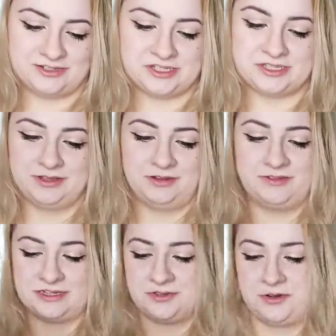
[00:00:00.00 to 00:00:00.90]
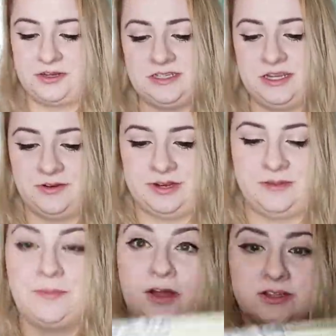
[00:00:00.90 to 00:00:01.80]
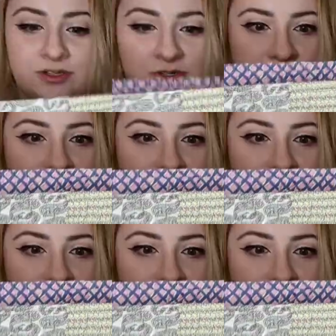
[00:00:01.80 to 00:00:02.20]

They're just the little Victoria's Secret boxer